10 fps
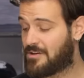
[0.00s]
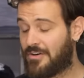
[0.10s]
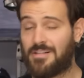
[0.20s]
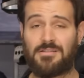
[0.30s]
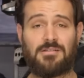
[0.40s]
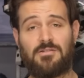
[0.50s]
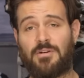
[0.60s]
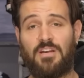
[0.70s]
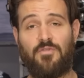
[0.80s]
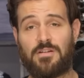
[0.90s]
on his
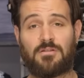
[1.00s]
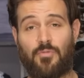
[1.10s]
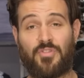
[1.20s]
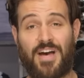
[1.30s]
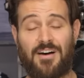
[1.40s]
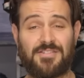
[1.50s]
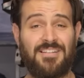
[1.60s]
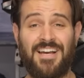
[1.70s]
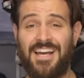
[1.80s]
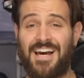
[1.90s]
Suzuki V-Strom one
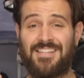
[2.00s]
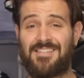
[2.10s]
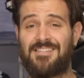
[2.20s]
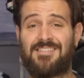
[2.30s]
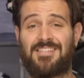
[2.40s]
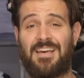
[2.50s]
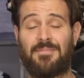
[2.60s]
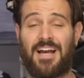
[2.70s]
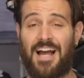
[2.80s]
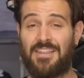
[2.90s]
thousand, and this is the
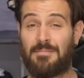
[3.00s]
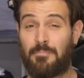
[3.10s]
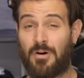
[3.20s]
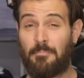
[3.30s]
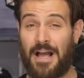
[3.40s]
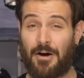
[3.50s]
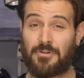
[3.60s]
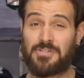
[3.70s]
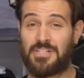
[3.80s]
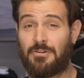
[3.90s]
same guy that put
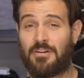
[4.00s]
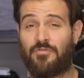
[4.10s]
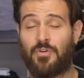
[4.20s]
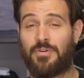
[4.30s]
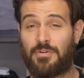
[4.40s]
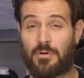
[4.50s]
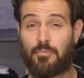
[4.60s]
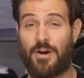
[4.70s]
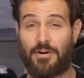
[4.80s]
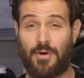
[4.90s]
power steering fluid into a
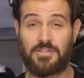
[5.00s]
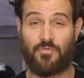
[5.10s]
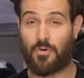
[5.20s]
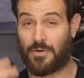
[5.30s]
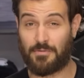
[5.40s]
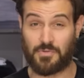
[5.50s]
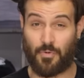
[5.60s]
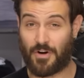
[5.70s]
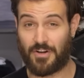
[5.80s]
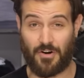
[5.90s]
brake reservoir when he was
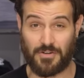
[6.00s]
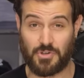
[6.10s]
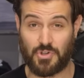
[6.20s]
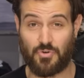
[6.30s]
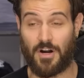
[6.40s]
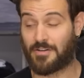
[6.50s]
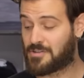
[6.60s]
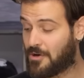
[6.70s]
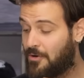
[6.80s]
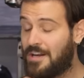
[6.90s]
working on it. His truck.
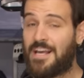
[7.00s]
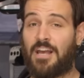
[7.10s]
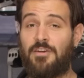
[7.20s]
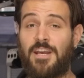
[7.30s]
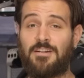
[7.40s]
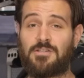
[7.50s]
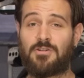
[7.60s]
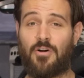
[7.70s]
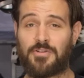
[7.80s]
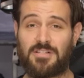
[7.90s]
So if he can
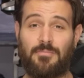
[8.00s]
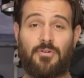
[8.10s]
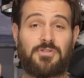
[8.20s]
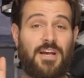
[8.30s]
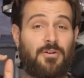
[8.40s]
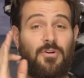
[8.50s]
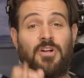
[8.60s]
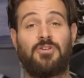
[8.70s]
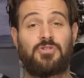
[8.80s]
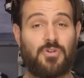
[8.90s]
install this on a motorcycle,
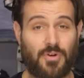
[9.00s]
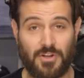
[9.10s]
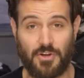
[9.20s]
so can